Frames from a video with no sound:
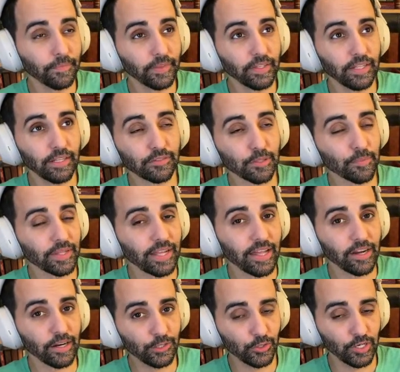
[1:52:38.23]
something had
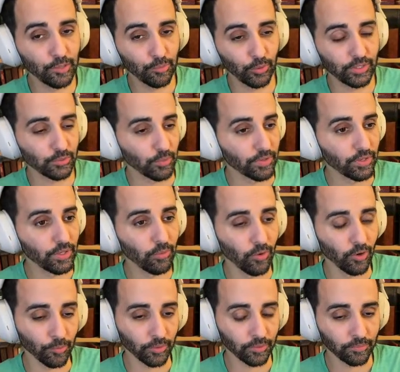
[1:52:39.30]
100 hit points with no
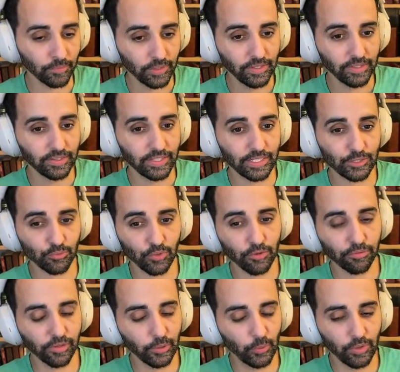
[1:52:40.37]
armor, that's
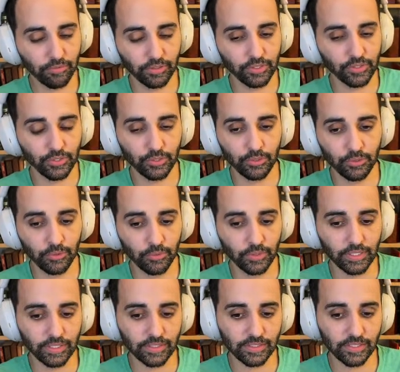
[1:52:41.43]
roughly equivalent to
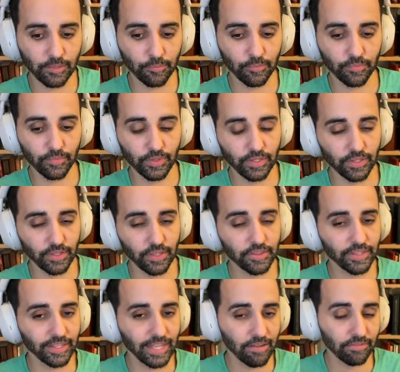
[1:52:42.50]
a
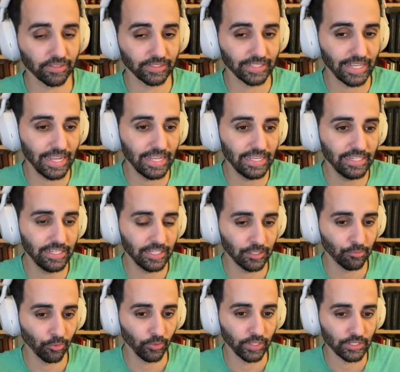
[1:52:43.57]
thing having like 80 hit
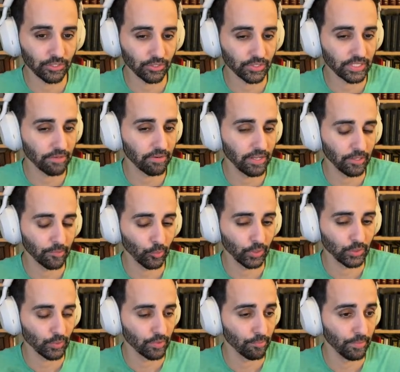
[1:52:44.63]
points or 70 hit
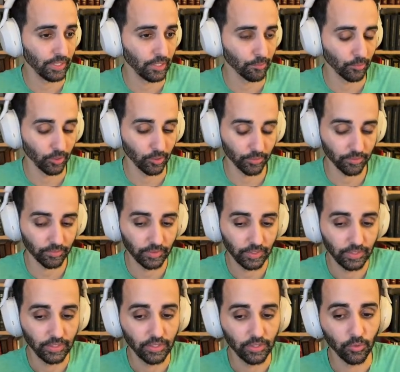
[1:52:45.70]
points with medium armor,
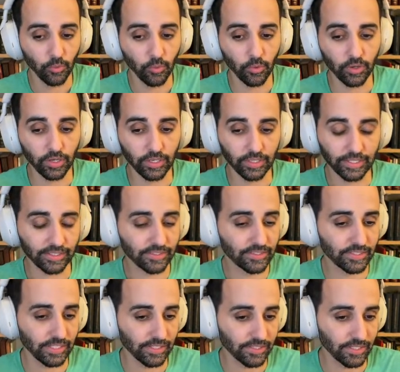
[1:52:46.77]
or like
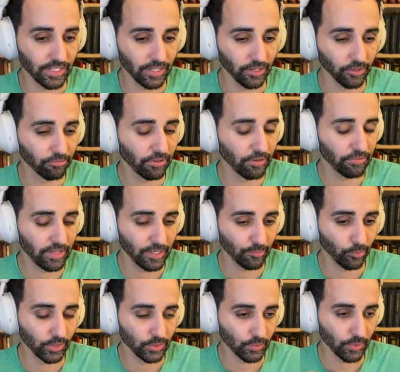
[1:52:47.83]
60 or 50 hit
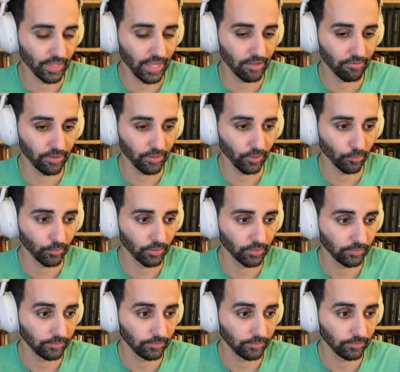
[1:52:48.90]
points with heavy armor.